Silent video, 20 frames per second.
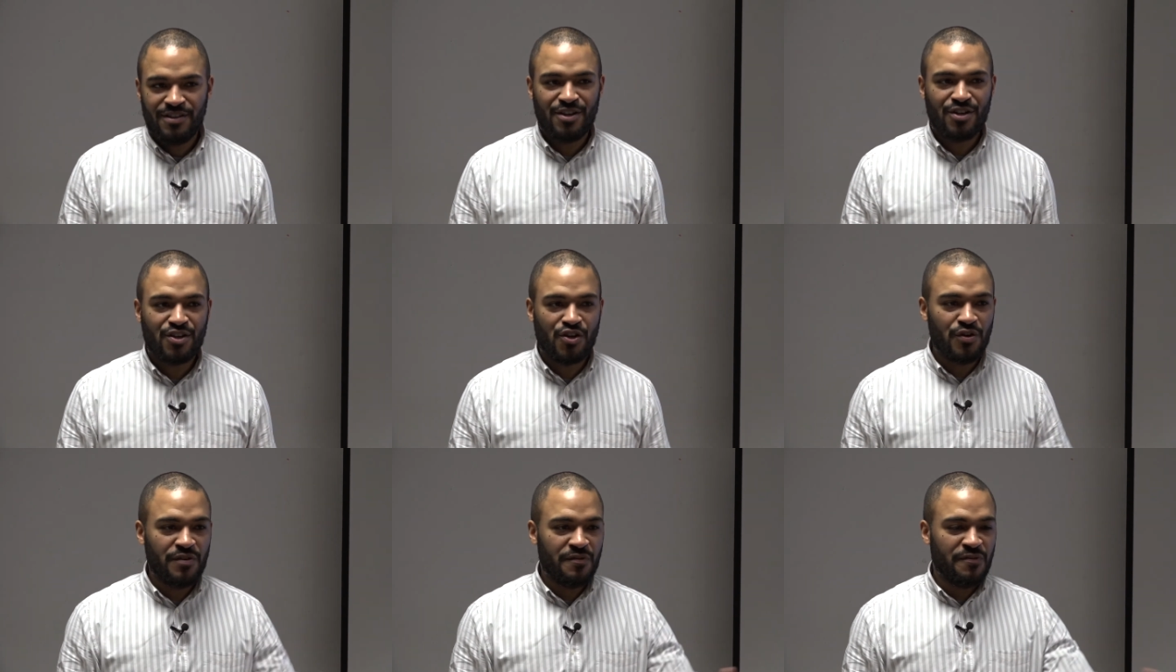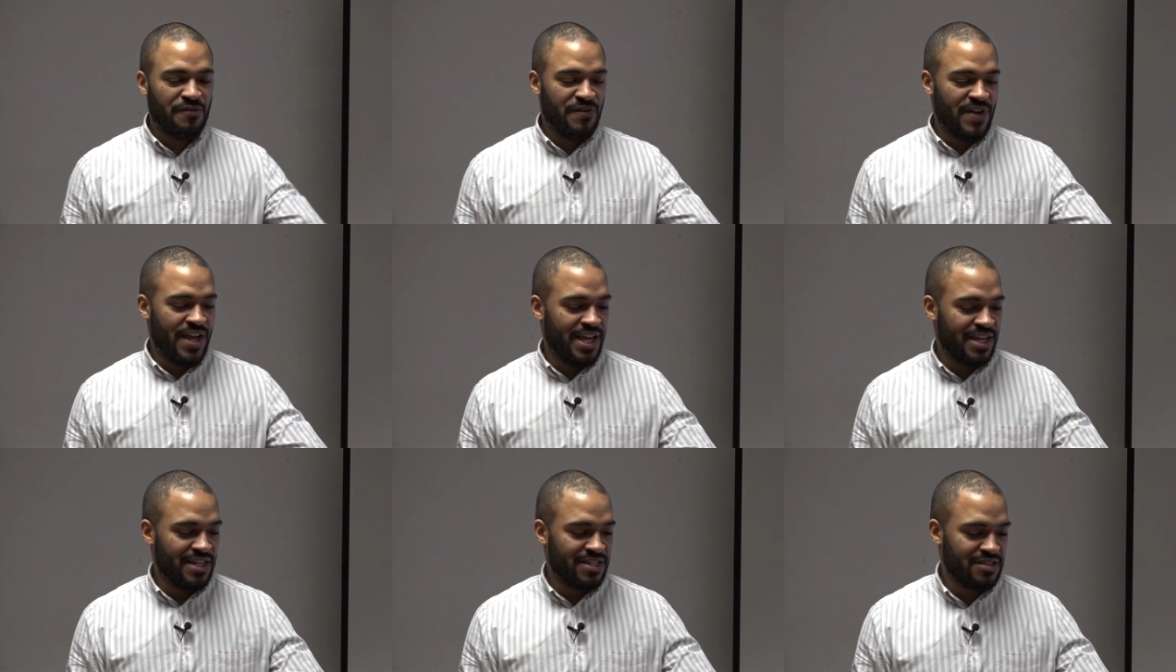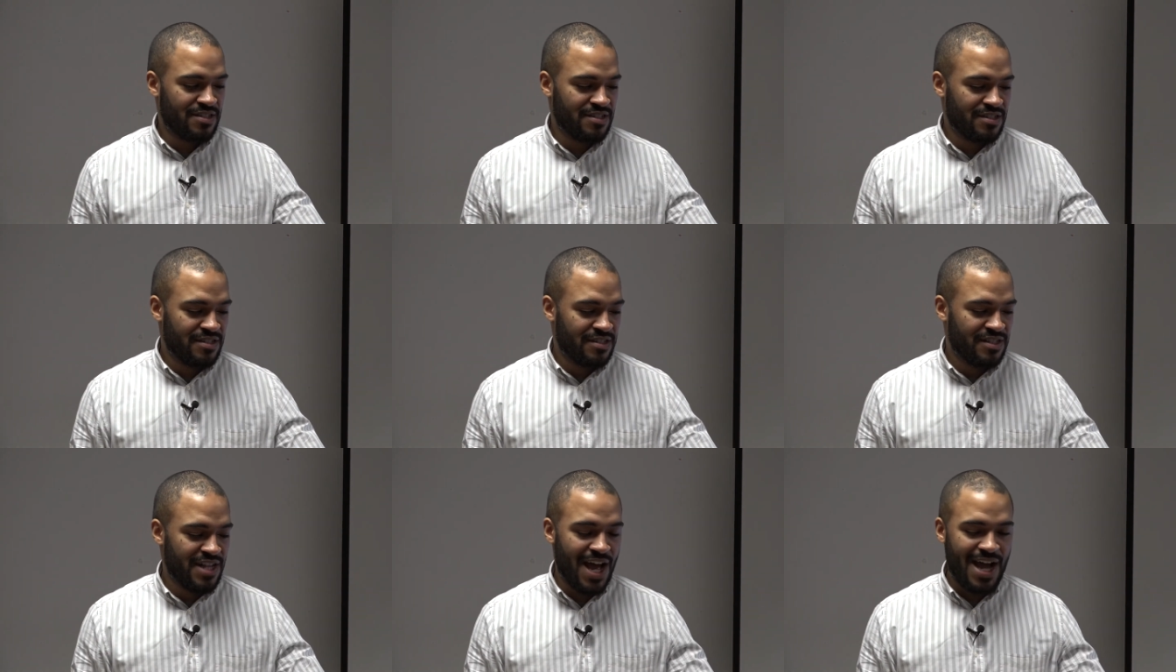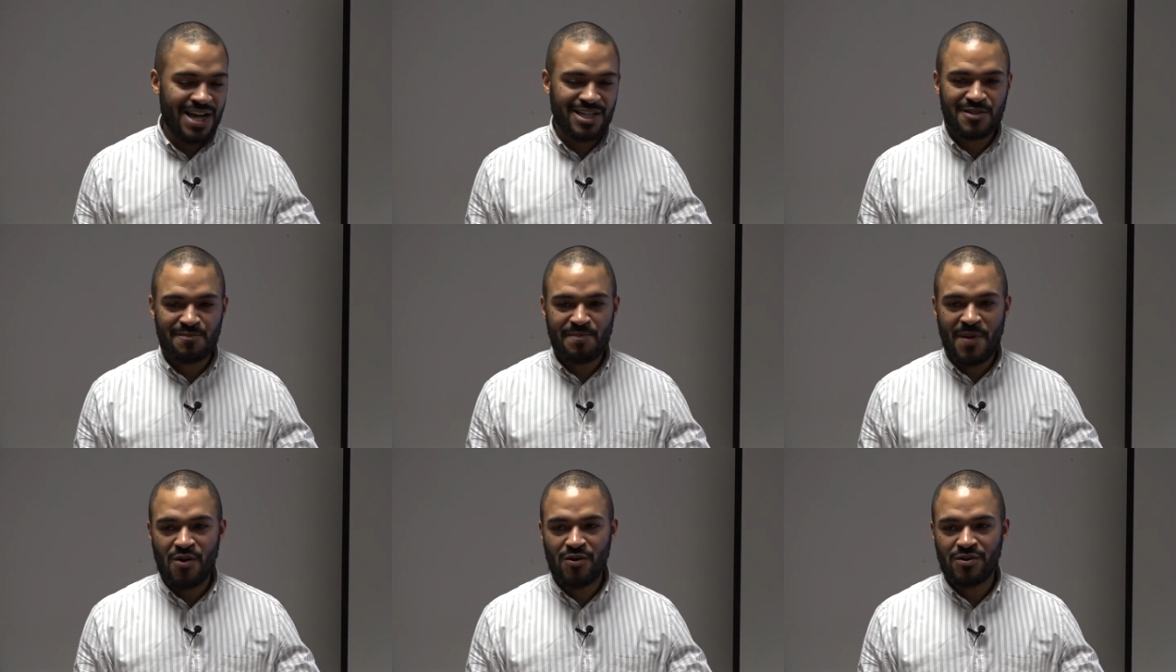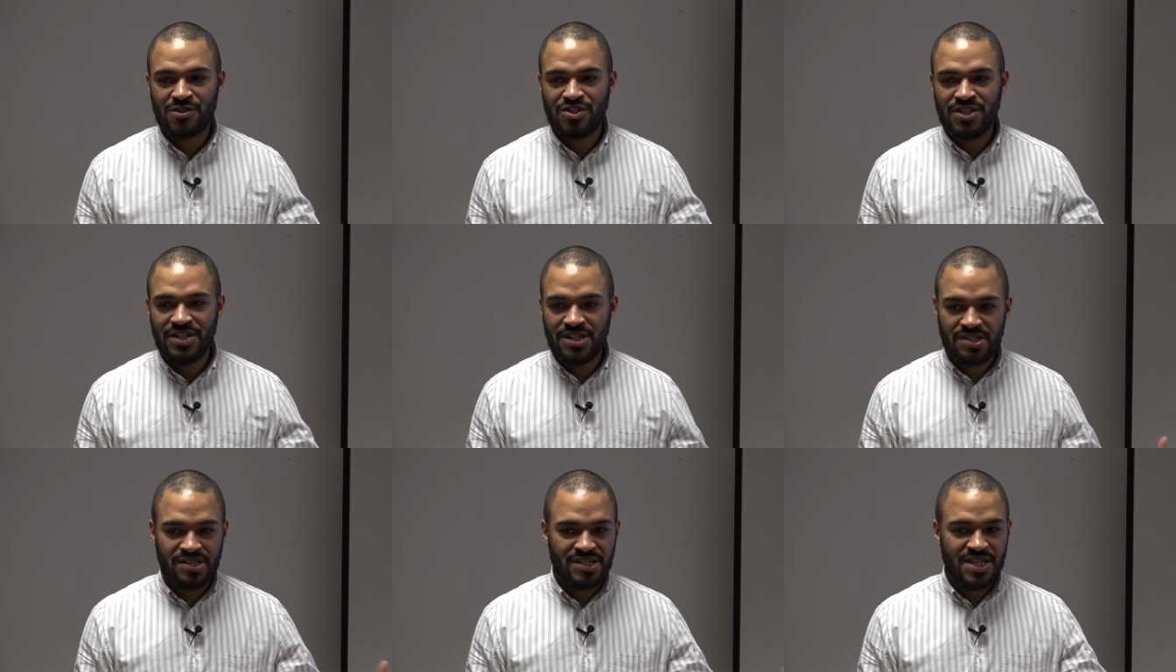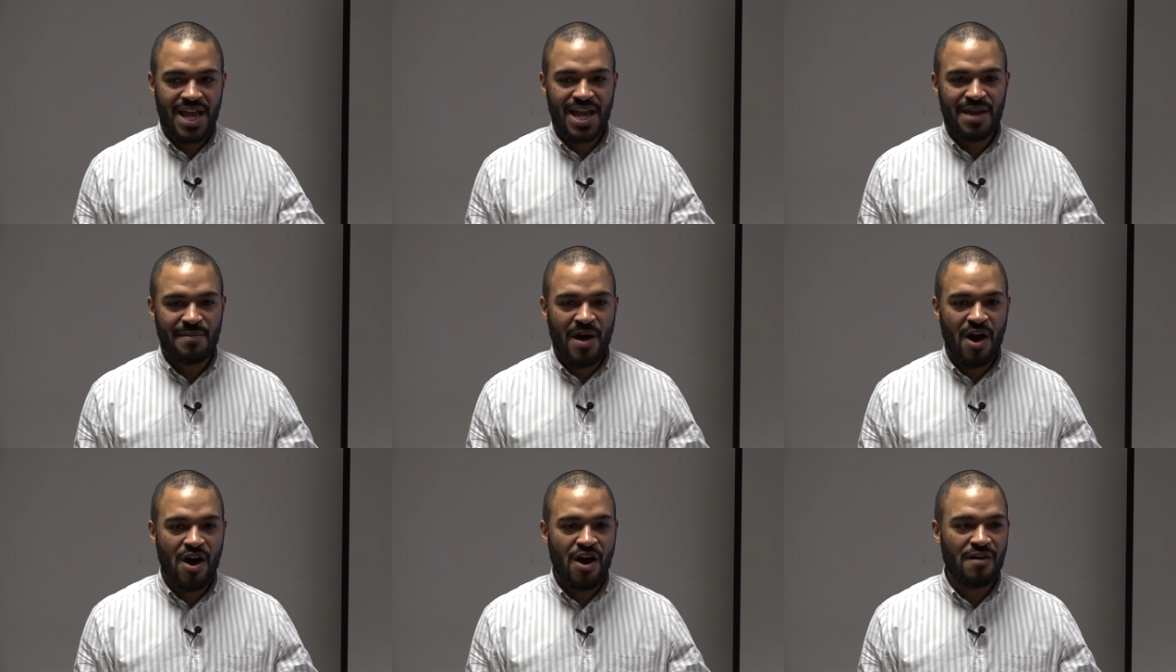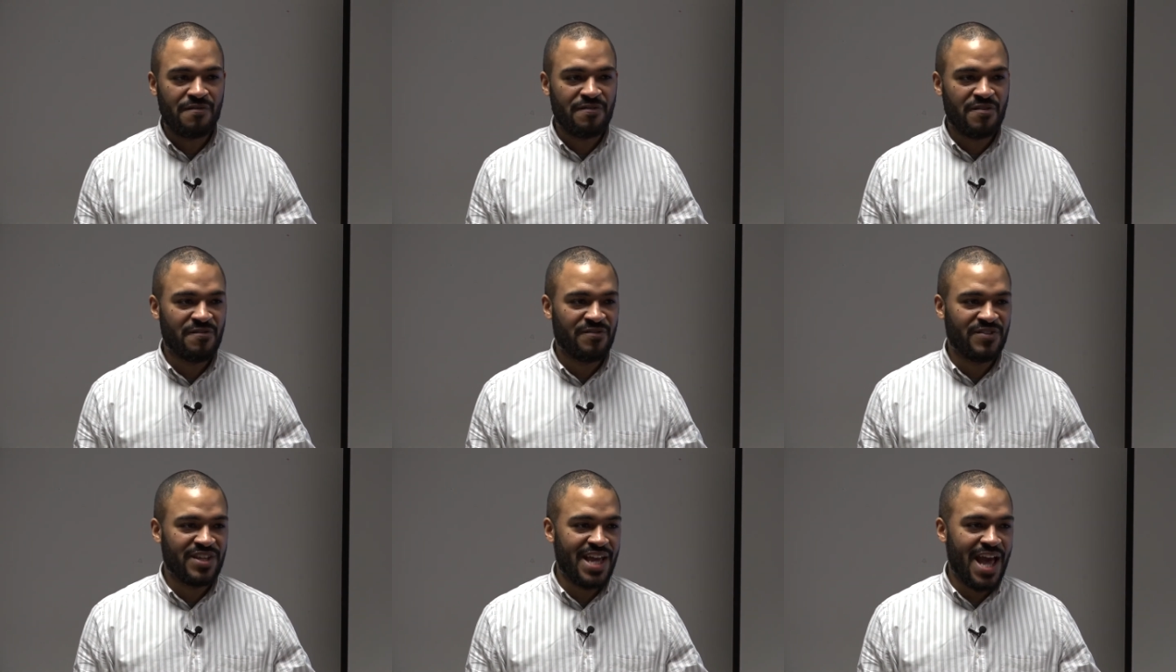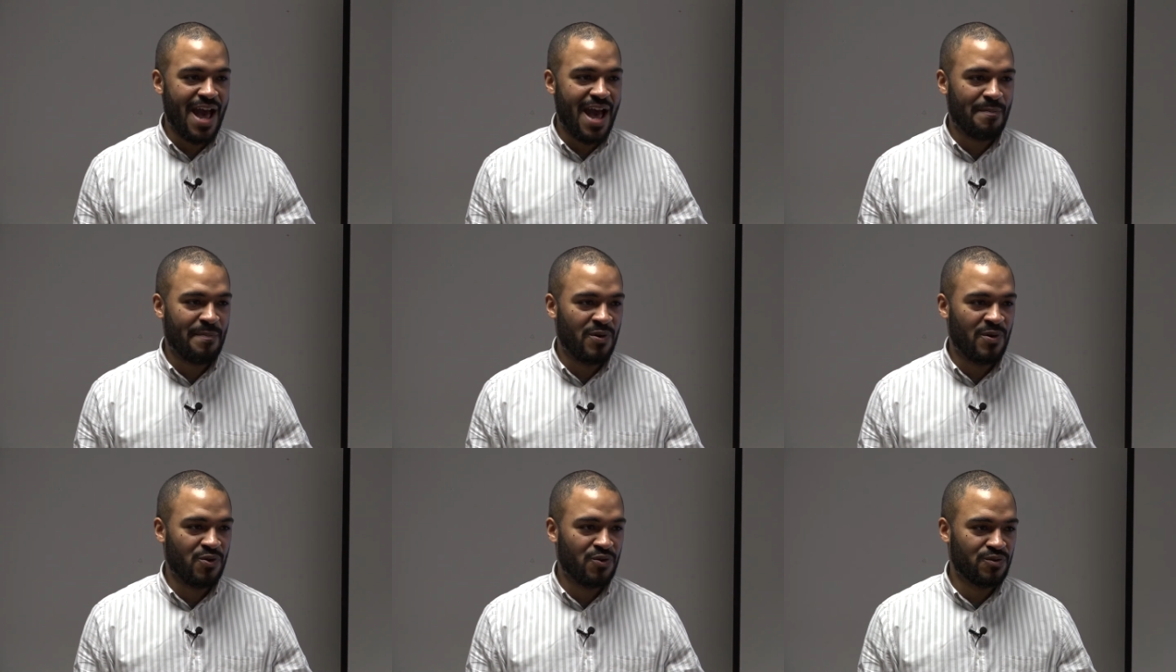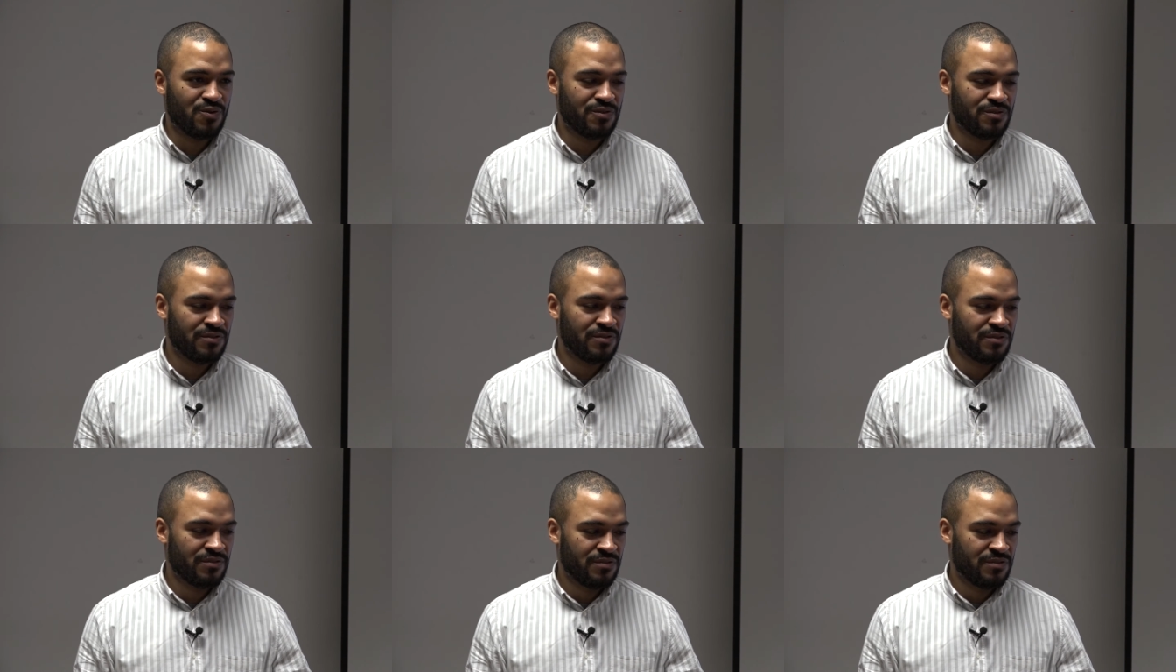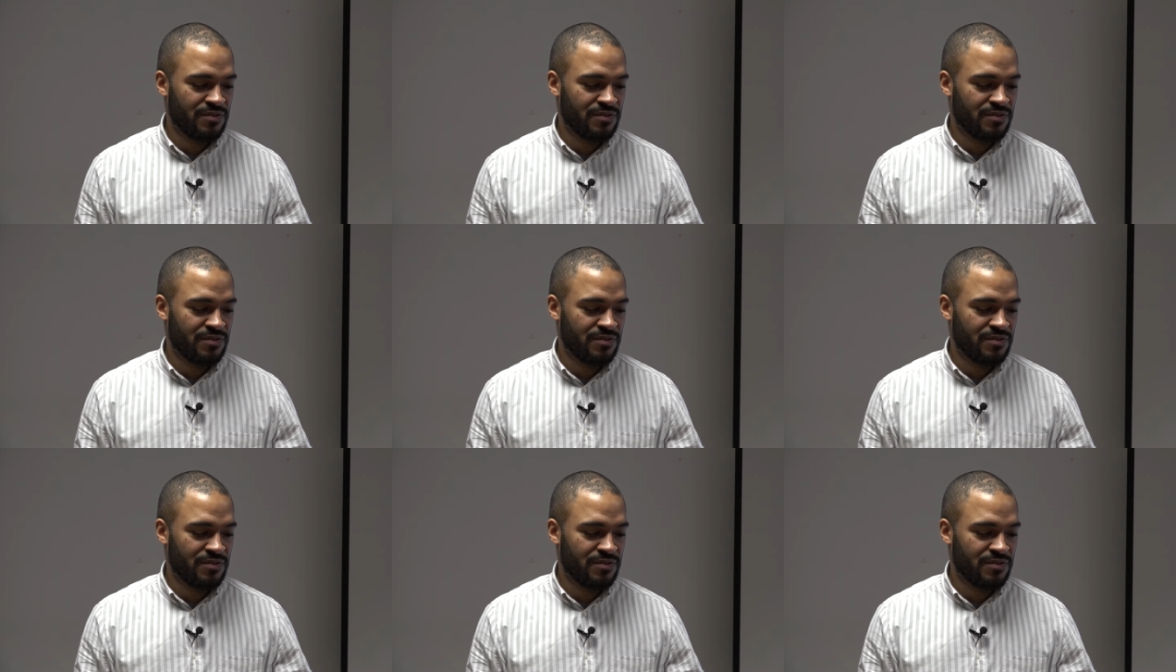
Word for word: the good things that I spoke to the same half of the apple